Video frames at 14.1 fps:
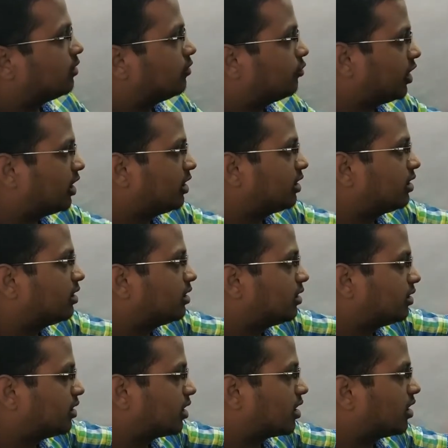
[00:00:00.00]
when
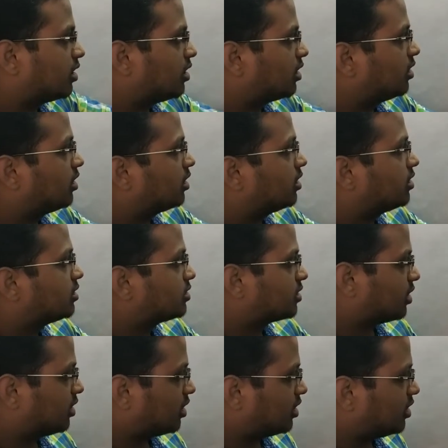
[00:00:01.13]
the conductor is
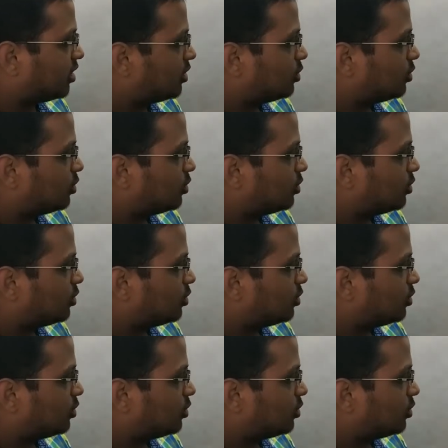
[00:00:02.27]
connected